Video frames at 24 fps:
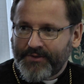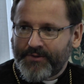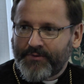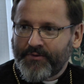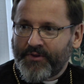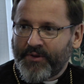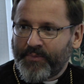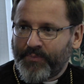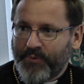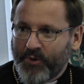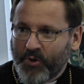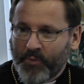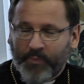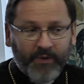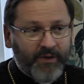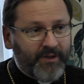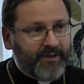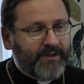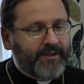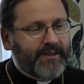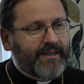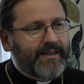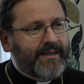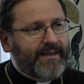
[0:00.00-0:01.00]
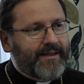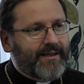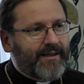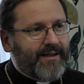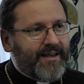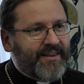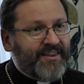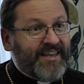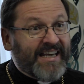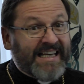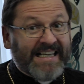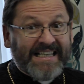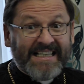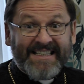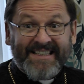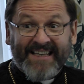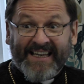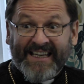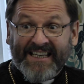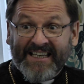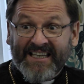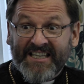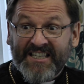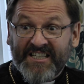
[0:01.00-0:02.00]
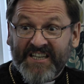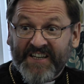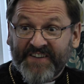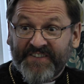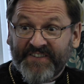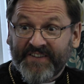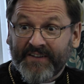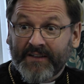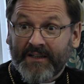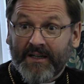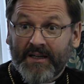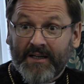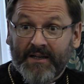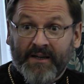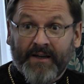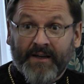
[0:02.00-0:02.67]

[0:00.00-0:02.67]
to the pupil, the scientific